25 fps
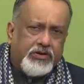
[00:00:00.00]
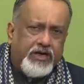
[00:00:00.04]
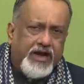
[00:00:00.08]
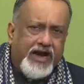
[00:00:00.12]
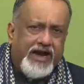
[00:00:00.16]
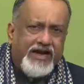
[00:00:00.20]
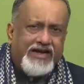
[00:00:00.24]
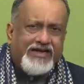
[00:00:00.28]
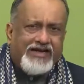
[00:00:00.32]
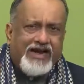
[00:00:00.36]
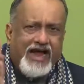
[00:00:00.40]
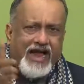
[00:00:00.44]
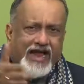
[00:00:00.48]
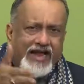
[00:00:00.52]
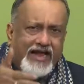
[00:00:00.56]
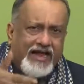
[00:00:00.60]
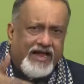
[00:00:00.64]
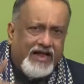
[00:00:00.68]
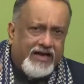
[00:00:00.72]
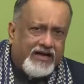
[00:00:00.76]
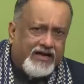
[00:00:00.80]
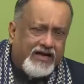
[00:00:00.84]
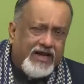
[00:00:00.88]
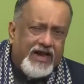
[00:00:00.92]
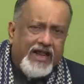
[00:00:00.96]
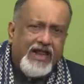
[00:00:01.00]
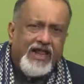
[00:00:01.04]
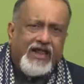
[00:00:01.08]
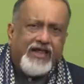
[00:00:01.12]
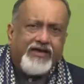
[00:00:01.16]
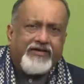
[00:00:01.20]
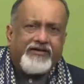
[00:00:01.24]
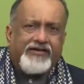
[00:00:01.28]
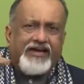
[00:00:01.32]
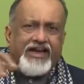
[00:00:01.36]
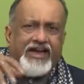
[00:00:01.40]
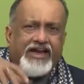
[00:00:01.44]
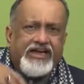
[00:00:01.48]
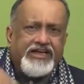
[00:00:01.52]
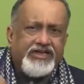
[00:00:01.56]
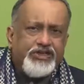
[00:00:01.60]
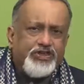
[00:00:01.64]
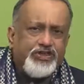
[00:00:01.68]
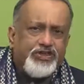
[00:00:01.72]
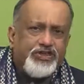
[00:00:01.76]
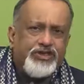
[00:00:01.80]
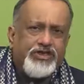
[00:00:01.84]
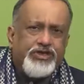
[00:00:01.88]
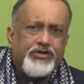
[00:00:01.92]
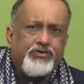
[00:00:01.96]
entire
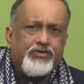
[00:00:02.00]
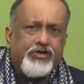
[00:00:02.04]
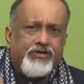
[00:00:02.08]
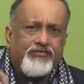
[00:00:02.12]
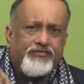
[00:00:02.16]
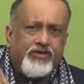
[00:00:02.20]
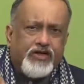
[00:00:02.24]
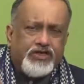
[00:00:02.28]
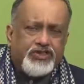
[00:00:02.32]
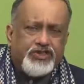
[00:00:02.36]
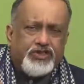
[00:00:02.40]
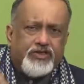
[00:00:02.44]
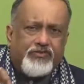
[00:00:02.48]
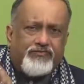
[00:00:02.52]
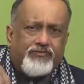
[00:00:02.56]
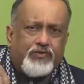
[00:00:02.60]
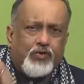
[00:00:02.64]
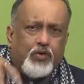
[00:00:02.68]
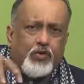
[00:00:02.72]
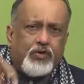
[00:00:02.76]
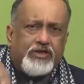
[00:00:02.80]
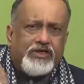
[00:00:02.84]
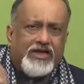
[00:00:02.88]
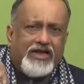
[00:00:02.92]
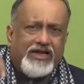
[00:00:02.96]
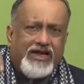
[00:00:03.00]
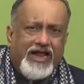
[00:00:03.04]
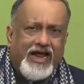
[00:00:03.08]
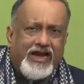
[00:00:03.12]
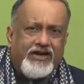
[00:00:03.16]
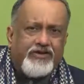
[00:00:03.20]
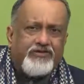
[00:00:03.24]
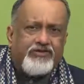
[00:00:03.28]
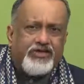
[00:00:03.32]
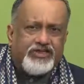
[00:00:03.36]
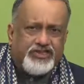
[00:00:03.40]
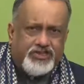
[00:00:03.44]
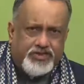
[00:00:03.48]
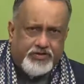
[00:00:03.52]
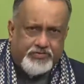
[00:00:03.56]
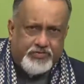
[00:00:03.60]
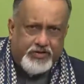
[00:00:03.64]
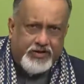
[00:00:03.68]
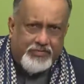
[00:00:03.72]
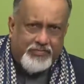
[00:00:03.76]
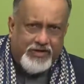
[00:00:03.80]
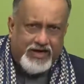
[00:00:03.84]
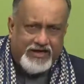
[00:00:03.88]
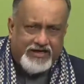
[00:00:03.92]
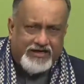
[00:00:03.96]
range universe of total
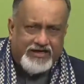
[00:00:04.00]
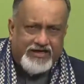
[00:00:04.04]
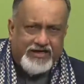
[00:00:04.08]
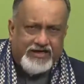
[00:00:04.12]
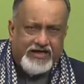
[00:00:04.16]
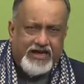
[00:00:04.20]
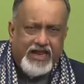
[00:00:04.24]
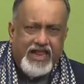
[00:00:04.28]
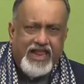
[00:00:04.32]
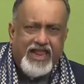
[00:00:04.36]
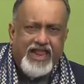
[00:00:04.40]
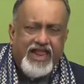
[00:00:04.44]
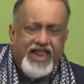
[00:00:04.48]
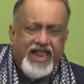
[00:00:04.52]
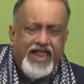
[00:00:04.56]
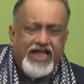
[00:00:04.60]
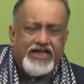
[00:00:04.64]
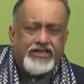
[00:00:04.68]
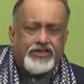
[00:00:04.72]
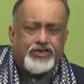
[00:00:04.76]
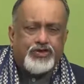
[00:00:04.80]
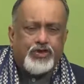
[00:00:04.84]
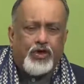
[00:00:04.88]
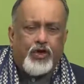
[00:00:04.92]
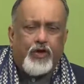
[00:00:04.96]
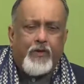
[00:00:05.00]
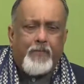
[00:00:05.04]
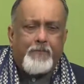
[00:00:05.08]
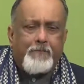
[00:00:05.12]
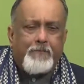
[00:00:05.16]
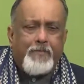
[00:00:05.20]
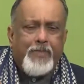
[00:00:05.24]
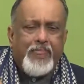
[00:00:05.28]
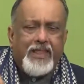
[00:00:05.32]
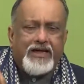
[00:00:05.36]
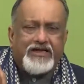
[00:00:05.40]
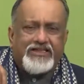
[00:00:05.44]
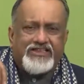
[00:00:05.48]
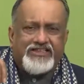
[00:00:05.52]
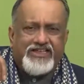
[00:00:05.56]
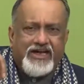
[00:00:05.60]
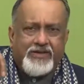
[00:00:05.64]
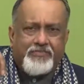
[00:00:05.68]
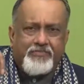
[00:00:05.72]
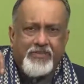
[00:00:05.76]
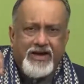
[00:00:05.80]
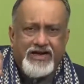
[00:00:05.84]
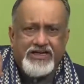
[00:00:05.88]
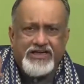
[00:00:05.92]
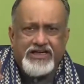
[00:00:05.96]
addressable market. So,
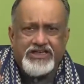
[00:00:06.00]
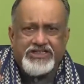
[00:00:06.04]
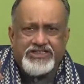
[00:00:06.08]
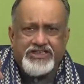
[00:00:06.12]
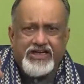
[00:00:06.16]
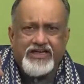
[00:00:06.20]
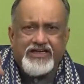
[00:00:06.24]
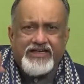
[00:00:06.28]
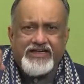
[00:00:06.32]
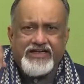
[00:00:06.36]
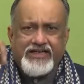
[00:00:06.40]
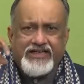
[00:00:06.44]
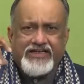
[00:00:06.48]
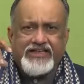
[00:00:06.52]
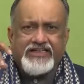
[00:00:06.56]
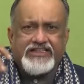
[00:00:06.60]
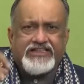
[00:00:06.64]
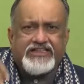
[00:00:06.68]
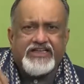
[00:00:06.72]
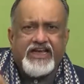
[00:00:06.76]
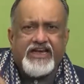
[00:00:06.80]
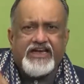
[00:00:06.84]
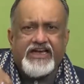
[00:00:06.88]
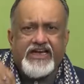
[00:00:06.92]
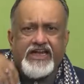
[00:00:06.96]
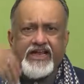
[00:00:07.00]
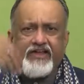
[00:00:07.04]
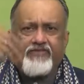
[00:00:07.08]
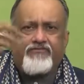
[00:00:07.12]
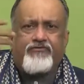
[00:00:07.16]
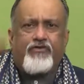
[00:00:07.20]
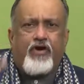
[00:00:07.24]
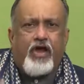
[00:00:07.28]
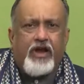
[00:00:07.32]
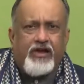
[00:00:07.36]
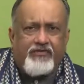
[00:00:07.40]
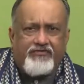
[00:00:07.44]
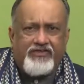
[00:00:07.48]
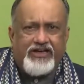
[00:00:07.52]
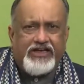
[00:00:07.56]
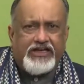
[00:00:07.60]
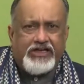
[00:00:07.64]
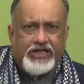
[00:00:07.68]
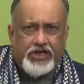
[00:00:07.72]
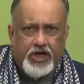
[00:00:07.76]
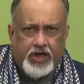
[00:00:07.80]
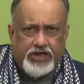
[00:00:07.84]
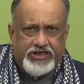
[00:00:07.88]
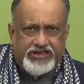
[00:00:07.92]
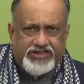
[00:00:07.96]
segmentation is an evolving
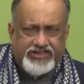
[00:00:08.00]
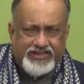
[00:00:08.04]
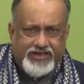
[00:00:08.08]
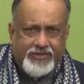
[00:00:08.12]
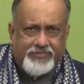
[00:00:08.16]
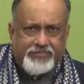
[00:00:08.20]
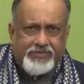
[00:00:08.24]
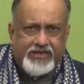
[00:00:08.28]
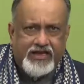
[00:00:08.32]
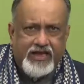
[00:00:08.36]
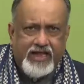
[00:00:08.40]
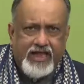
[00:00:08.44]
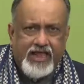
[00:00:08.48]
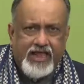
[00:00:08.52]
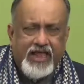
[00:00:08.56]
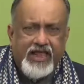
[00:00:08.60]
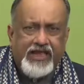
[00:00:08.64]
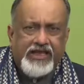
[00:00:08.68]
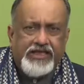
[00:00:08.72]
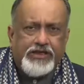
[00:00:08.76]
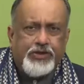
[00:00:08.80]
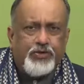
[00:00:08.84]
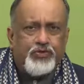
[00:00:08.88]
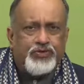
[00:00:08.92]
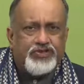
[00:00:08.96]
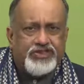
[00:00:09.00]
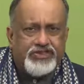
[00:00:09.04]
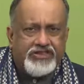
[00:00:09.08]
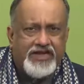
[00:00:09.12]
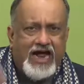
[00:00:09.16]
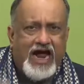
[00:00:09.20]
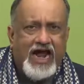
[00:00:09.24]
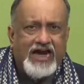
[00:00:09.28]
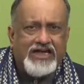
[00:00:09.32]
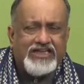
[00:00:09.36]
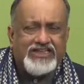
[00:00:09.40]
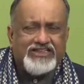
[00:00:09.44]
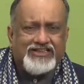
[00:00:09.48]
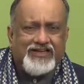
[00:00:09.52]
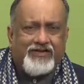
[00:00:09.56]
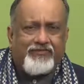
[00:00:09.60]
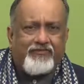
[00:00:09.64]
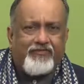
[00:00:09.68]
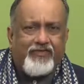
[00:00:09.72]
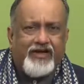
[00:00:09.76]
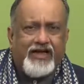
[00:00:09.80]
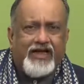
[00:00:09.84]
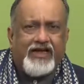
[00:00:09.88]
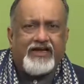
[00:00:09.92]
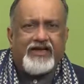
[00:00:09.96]
concept. You start
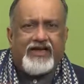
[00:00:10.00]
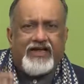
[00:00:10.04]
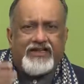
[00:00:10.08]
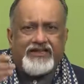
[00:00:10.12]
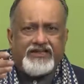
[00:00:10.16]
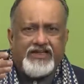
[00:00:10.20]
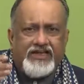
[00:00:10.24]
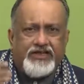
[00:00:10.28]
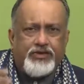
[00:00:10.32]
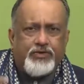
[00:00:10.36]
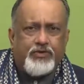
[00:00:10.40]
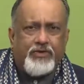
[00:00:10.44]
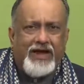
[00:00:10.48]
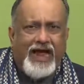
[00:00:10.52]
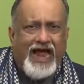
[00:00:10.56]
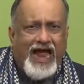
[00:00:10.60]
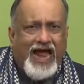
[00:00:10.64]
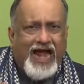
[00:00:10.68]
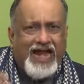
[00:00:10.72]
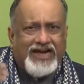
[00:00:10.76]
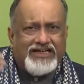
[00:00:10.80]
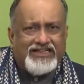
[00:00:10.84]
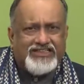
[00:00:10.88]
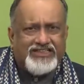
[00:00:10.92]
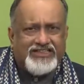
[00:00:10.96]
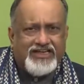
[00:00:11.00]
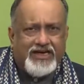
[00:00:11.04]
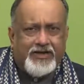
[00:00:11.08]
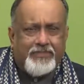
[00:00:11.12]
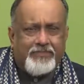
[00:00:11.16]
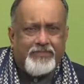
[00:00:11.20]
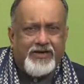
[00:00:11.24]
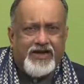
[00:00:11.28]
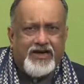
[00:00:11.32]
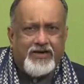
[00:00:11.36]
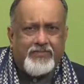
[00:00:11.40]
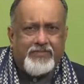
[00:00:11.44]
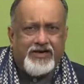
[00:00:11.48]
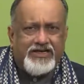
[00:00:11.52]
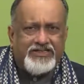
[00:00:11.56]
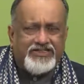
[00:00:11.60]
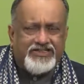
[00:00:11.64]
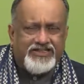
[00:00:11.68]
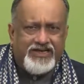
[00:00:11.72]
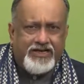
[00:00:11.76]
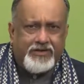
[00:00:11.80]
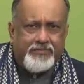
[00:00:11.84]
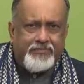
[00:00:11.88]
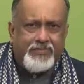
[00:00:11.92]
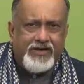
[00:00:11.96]
somewhere and then you add segment by
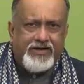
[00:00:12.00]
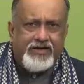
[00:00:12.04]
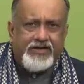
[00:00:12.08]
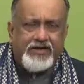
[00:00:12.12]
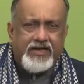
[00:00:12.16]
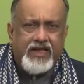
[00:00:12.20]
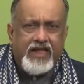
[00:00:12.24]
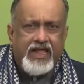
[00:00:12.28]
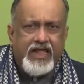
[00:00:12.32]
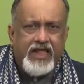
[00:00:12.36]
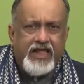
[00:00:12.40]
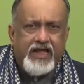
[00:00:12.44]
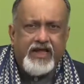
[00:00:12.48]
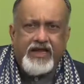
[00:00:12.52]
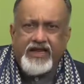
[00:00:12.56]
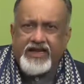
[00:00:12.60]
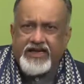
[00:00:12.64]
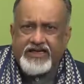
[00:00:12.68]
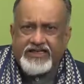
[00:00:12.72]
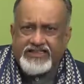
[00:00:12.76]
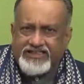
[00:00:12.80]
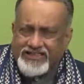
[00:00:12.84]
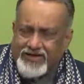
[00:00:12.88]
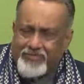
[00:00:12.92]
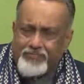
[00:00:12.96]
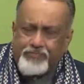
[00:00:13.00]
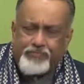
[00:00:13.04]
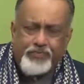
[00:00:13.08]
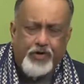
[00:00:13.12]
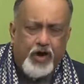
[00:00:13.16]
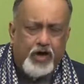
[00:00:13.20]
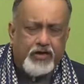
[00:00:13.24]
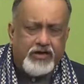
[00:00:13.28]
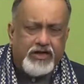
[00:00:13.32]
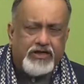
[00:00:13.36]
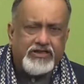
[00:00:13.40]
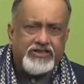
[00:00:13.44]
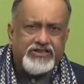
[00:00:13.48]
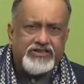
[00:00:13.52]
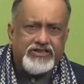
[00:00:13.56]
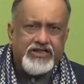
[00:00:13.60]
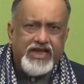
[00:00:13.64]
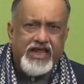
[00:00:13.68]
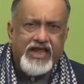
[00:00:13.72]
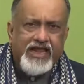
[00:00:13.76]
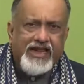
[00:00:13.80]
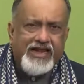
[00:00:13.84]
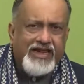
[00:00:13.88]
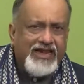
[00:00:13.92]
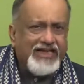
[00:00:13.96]
segment in some products.
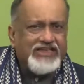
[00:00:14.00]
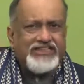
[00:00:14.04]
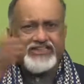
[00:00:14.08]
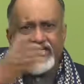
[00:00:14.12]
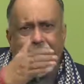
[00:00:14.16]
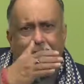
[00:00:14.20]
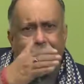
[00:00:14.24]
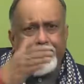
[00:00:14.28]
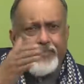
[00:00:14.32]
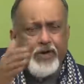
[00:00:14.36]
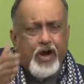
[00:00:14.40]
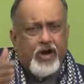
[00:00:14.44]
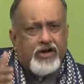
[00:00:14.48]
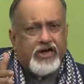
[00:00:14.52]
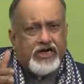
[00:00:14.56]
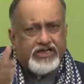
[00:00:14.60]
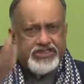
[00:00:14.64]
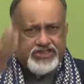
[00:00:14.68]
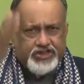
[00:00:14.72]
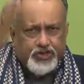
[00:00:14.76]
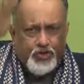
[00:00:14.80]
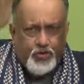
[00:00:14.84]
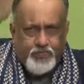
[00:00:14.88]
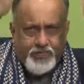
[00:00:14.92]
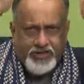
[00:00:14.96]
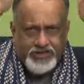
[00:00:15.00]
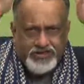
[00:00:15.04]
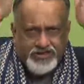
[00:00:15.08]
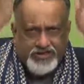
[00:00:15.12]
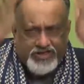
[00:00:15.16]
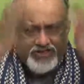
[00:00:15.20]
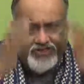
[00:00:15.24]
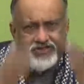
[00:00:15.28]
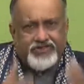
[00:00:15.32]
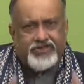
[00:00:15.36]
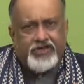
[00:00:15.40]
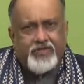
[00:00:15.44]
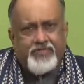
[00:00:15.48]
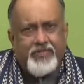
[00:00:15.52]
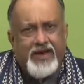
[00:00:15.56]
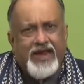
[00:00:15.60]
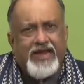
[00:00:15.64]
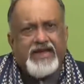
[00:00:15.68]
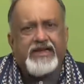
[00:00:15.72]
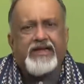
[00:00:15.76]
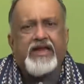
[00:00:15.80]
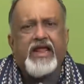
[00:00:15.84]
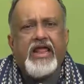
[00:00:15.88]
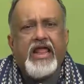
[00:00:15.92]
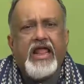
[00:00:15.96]
In some products you may just
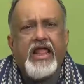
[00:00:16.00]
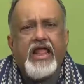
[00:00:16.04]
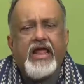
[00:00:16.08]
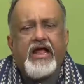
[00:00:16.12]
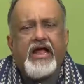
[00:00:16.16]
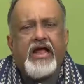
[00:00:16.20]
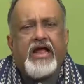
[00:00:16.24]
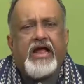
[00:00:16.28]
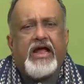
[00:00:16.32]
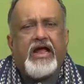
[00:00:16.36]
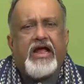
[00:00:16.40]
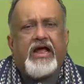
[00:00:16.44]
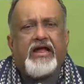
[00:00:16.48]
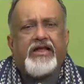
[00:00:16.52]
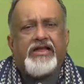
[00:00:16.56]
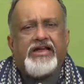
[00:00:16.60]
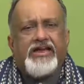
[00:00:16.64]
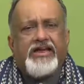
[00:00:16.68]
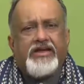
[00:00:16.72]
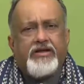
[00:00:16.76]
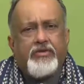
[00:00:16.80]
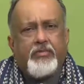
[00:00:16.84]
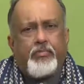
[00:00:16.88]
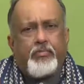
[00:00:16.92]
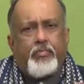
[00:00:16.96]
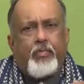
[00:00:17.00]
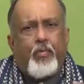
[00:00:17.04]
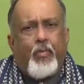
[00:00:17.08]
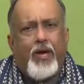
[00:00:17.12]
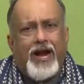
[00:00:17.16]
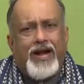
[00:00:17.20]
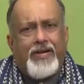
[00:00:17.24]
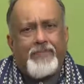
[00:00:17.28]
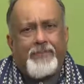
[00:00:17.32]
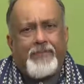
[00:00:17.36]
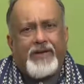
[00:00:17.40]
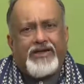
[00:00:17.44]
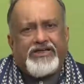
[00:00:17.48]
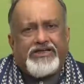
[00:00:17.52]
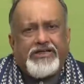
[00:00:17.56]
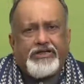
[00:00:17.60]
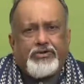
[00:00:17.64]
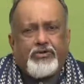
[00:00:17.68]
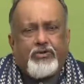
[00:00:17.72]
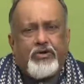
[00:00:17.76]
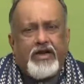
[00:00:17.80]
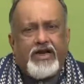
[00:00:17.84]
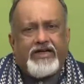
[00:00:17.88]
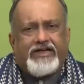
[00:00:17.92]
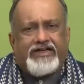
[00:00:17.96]
remain in one
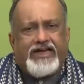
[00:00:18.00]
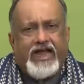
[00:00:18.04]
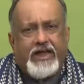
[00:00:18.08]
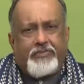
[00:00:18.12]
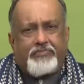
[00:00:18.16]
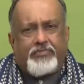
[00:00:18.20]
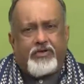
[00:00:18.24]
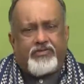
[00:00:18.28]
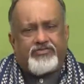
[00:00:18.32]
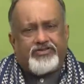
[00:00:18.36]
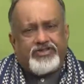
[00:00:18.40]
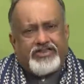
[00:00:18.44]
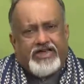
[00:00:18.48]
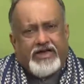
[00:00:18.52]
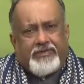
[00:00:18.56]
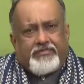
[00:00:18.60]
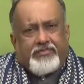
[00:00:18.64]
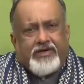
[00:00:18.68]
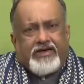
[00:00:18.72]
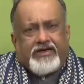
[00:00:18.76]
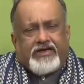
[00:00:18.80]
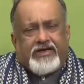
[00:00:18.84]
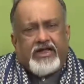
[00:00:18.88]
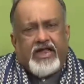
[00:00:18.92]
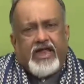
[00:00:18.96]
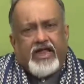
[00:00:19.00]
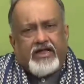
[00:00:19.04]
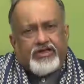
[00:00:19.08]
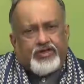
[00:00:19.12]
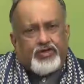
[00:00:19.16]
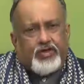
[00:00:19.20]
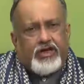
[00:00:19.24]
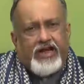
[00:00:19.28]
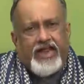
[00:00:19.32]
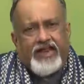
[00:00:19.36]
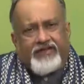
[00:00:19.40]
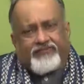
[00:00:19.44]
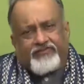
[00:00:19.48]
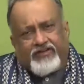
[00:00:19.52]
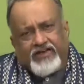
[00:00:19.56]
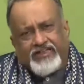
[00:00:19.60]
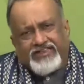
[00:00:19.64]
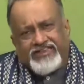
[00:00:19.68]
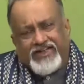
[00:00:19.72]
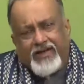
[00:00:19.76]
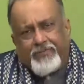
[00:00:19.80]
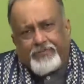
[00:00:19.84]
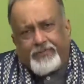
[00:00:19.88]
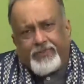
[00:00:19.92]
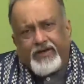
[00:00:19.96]
particular type of segment. So, like for
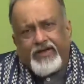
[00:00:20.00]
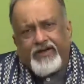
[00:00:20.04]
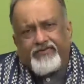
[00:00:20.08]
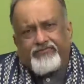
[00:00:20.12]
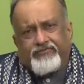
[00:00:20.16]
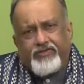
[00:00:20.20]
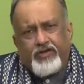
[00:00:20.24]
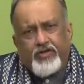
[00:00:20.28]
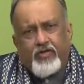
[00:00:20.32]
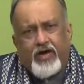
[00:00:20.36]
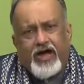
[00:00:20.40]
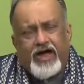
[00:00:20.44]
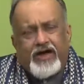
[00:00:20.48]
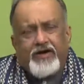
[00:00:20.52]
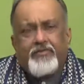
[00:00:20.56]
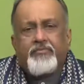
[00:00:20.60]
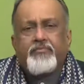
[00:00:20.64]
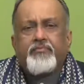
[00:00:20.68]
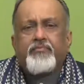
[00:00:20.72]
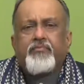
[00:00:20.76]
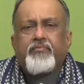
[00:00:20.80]
example, if you are